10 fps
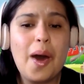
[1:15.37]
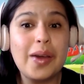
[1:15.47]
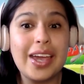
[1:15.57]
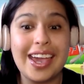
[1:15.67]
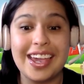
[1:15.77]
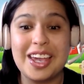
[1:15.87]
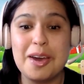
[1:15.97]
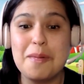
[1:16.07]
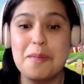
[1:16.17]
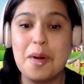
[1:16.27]
Okay,
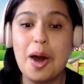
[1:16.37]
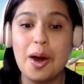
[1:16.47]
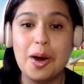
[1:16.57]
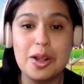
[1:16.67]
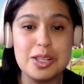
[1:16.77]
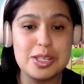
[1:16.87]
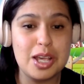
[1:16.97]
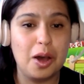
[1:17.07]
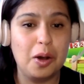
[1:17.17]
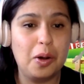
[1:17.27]
come on.
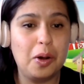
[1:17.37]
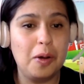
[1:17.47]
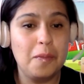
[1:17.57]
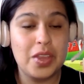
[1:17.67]
So,